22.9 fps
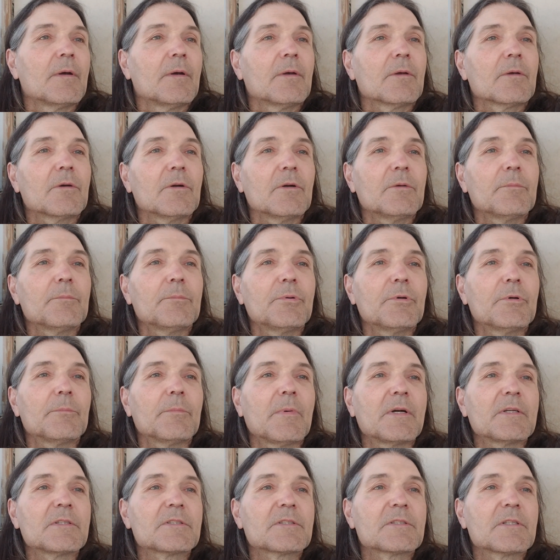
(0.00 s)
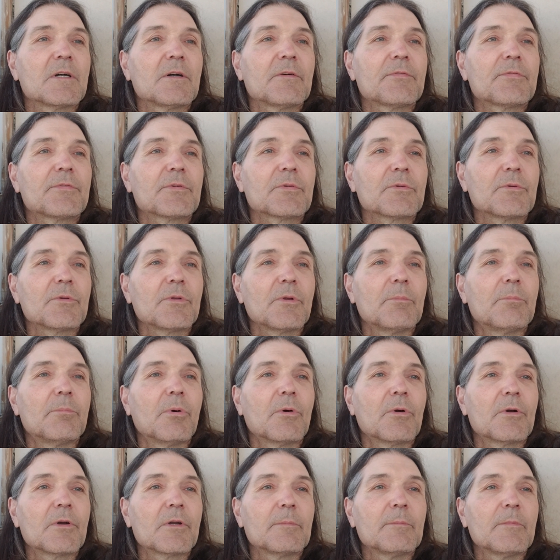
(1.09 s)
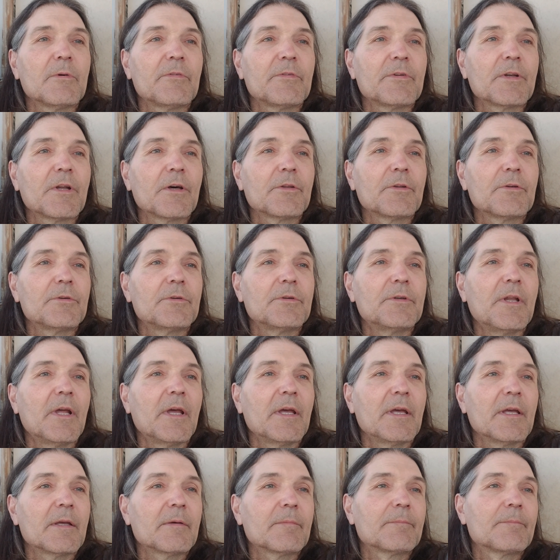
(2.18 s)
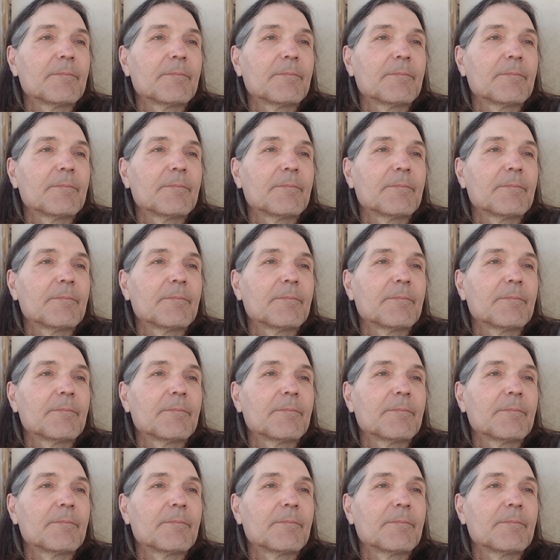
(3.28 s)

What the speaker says: Couldn't put myself through the boredom of another day.